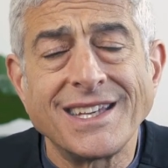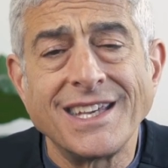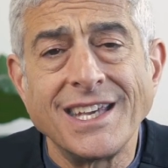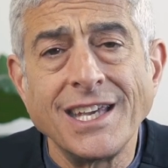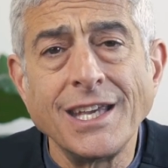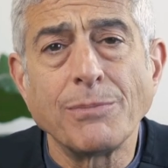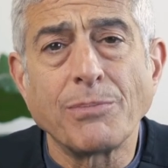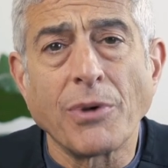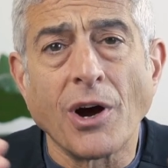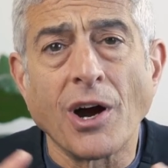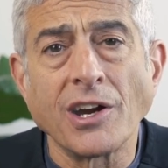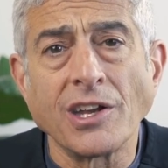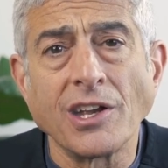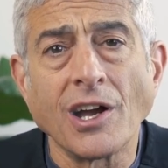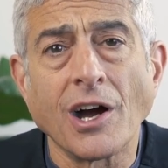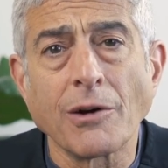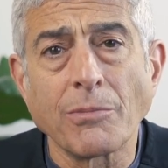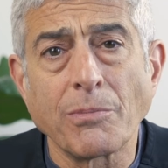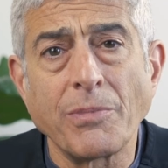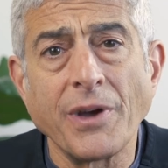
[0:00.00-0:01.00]
keep our
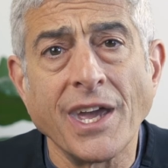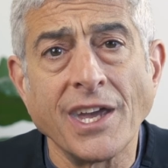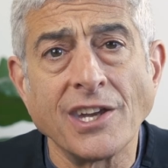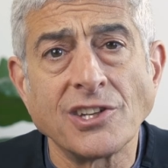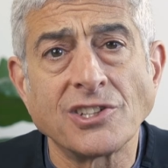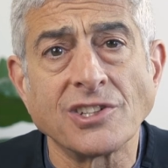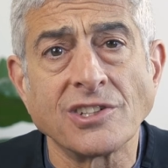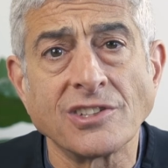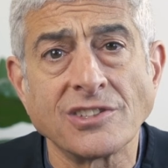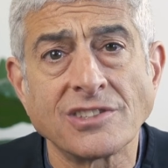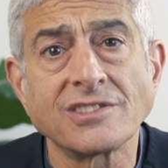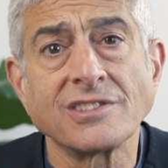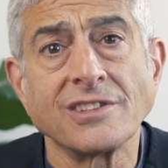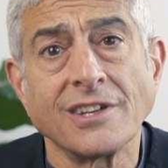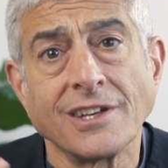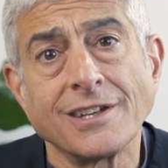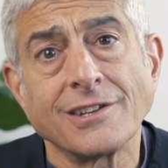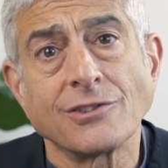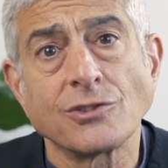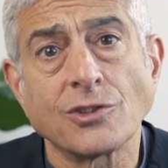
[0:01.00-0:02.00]
young patients
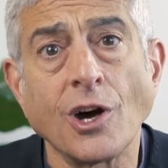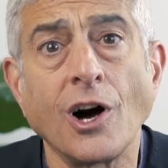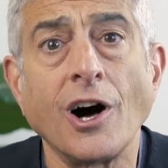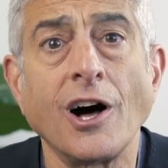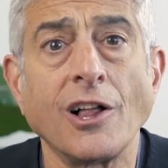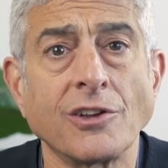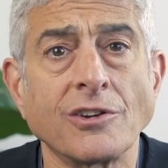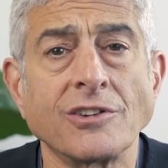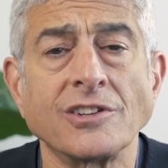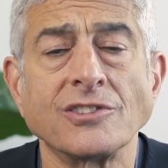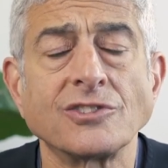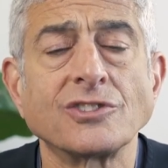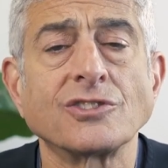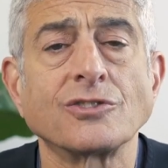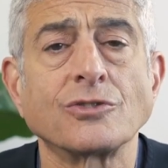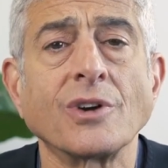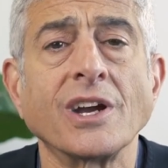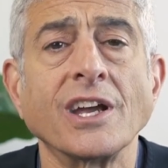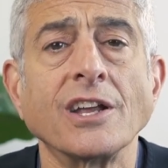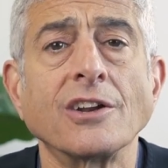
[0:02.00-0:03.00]
taller and
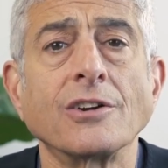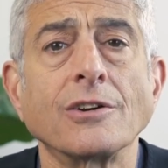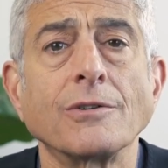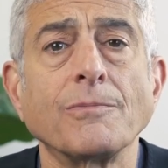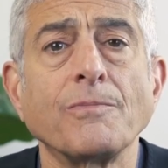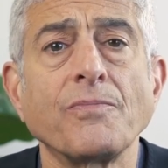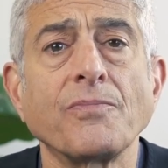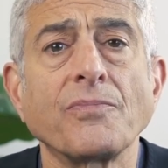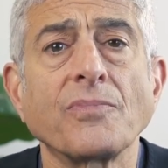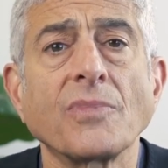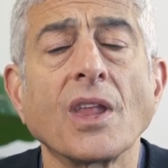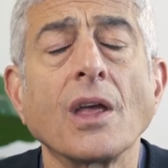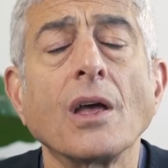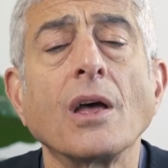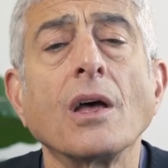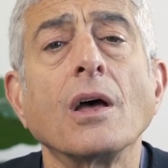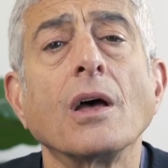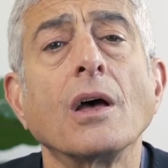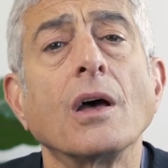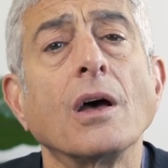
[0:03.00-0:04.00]
straighter.
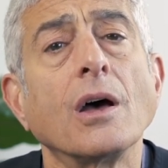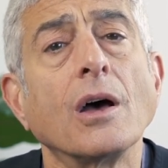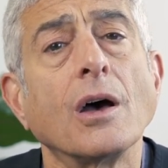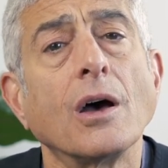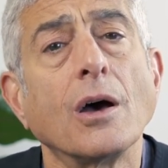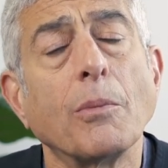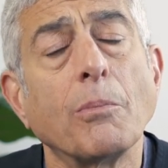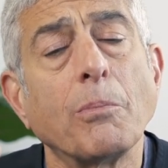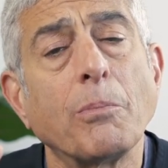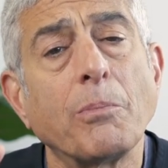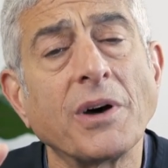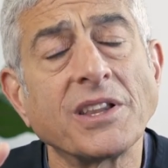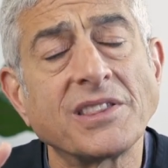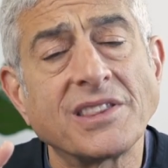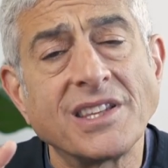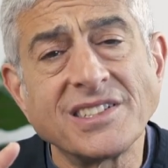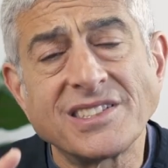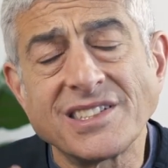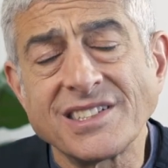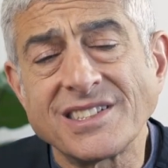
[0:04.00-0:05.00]

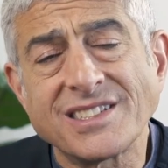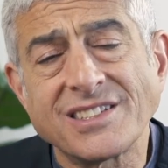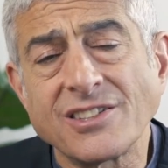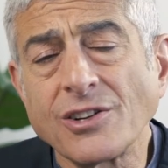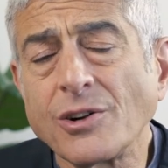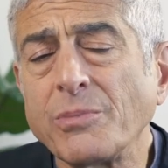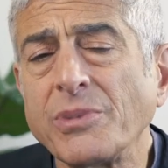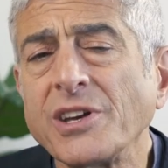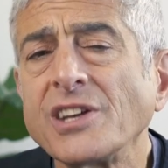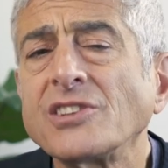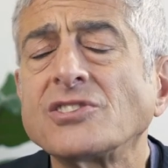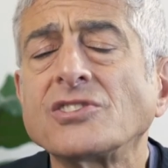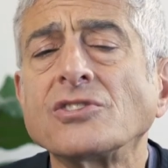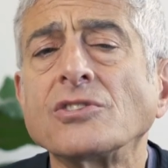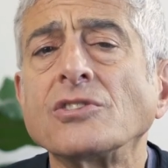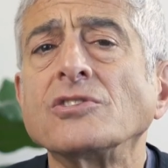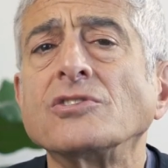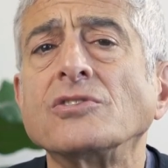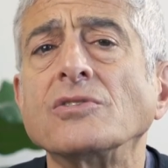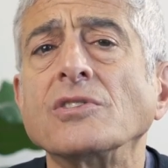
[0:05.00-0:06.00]
But this is still big
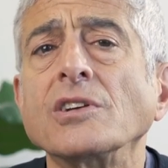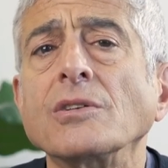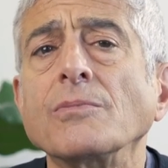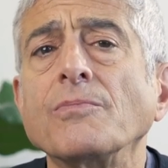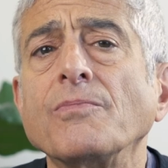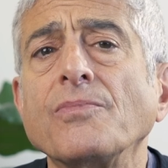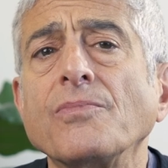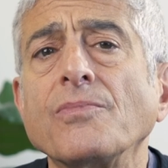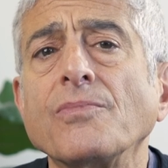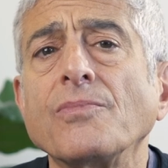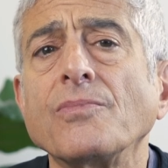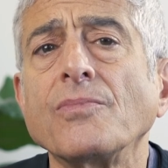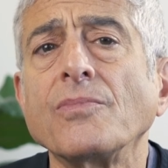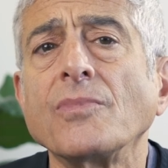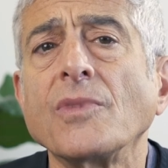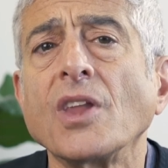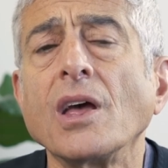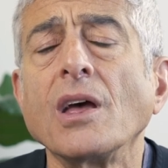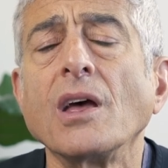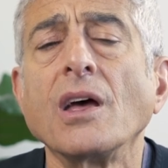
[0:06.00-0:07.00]
surgery.
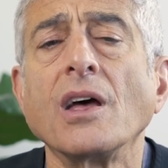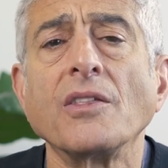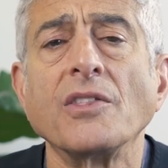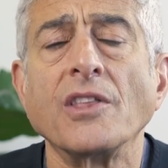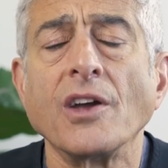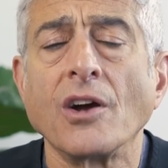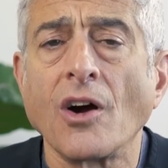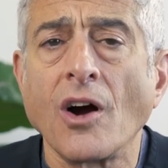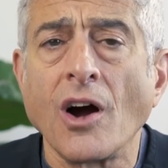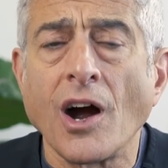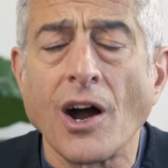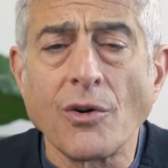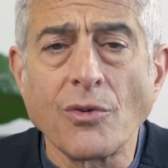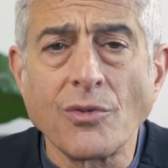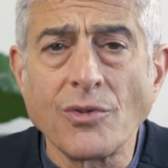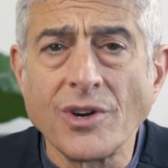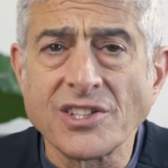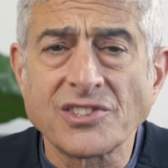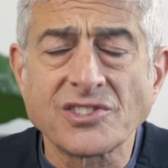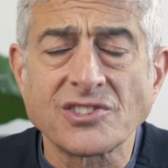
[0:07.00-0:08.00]
There are
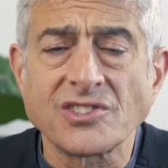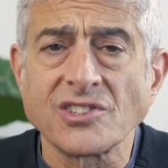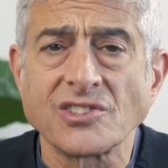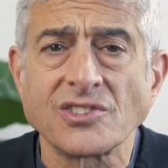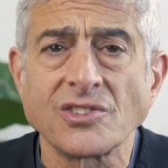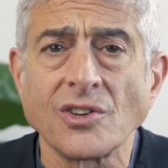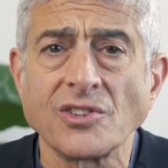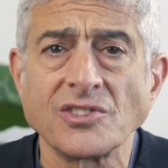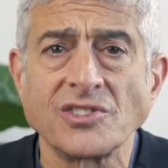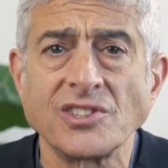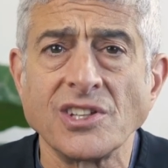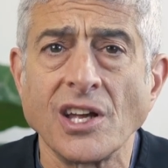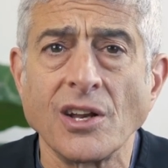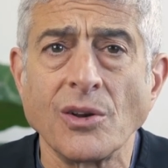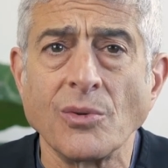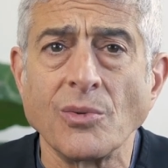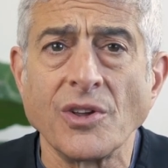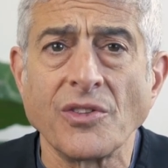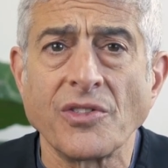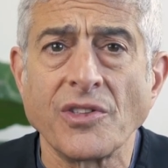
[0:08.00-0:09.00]
risks
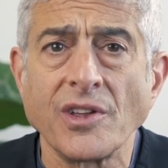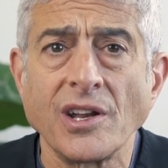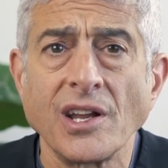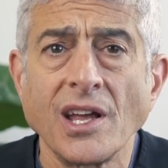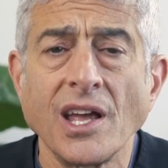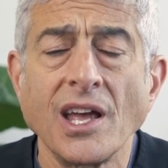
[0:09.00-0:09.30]
associated with it,